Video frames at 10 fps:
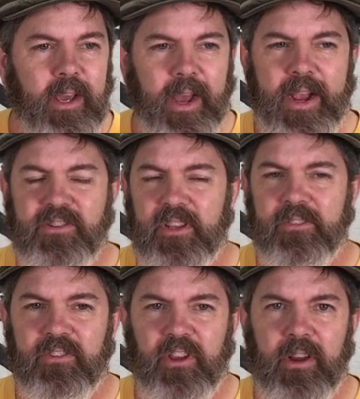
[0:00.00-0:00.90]
I actually
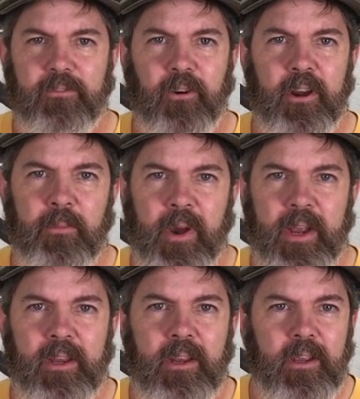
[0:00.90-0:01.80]
even sent a friend of
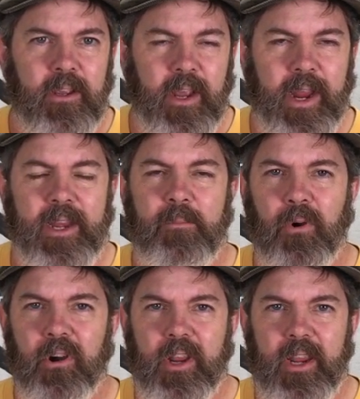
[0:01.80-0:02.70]
mine, Andy
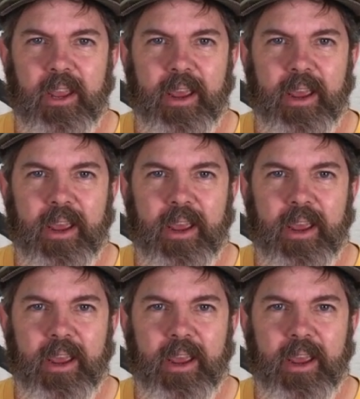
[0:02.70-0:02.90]
Berkey,